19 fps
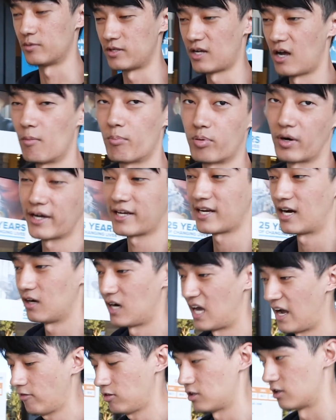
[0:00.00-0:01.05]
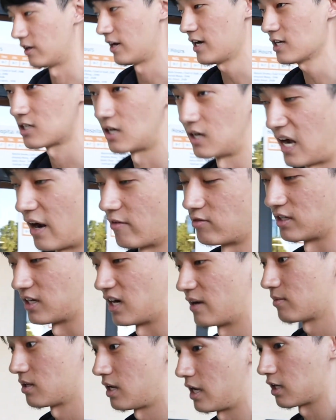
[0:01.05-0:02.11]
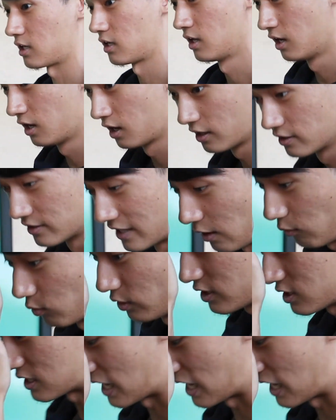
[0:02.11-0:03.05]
they all break out laughter, and I start laughing. I'm like, did that really